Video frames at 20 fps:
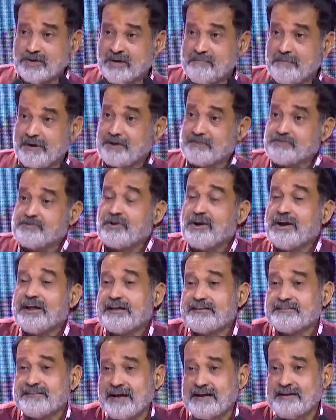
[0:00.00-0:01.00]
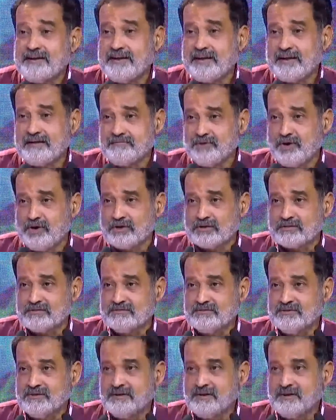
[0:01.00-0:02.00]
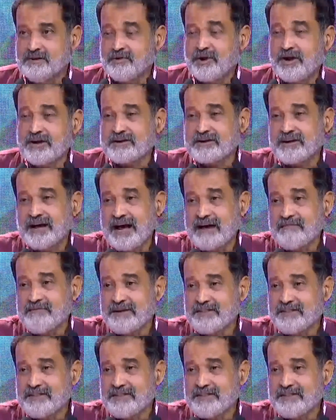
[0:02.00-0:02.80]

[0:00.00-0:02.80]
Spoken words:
because you're not exciting anymore. You're not having